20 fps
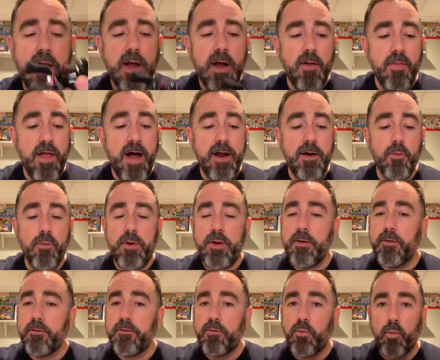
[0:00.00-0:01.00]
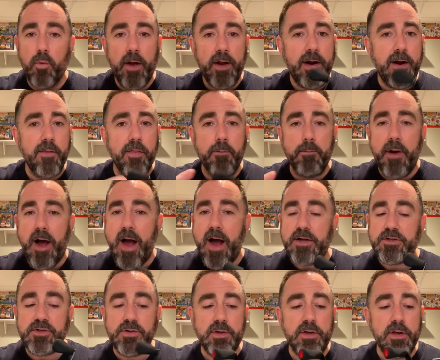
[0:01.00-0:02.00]
A lot of reels right out of the
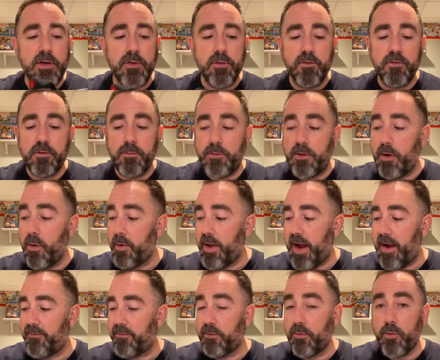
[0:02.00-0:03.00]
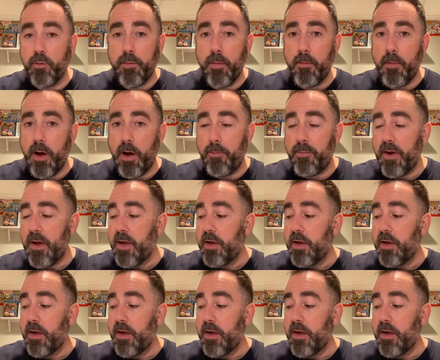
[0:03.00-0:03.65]
box, you can use them. You don't have to lube them up.